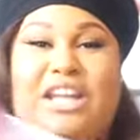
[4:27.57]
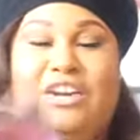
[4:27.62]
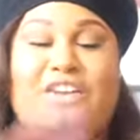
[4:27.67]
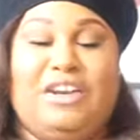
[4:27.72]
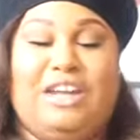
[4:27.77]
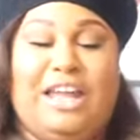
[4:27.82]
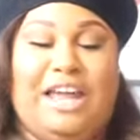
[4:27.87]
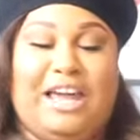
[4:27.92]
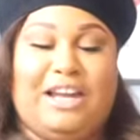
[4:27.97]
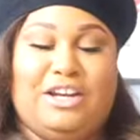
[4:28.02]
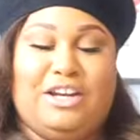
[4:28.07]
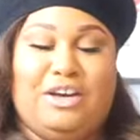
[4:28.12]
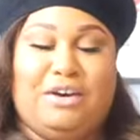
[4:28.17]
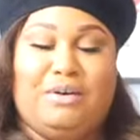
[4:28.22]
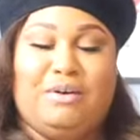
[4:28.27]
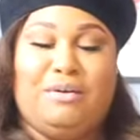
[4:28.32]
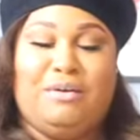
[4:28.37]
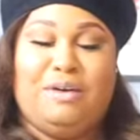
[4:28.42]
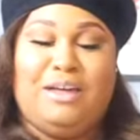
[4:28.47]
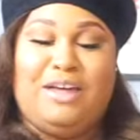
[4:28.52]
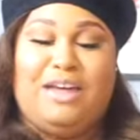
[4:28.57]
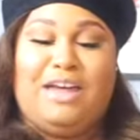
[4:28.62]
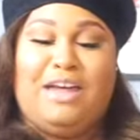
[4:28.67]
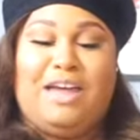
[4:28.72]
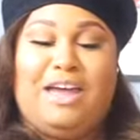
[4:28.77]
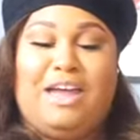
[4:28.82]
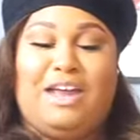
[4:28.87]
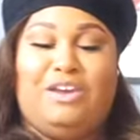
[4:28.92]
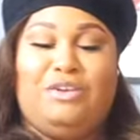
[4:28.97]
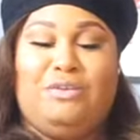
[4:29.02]
Orlando,
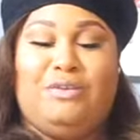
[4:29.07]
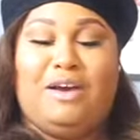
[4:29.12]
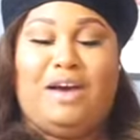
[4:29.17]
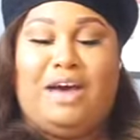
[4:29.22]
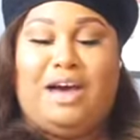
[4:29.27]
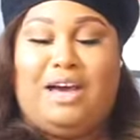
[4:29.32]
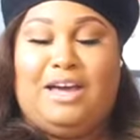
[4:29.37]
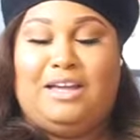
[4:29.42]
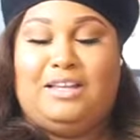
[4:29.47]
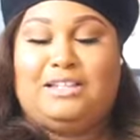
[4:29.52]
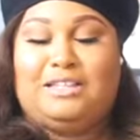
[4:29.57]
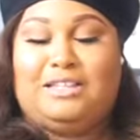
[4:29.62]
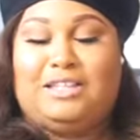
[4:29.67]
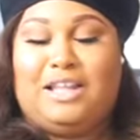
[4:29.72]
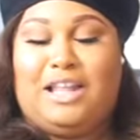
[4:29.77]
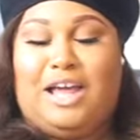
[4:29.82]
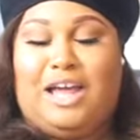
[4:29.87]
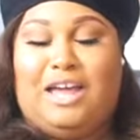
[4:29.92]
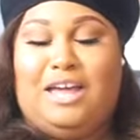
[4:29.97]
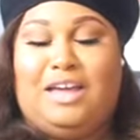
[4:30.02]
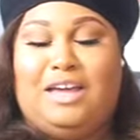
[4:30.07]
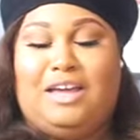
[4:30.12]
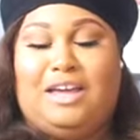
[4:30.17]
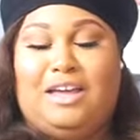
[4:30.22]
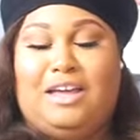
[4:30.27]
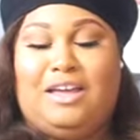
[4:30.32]
and you guys, like,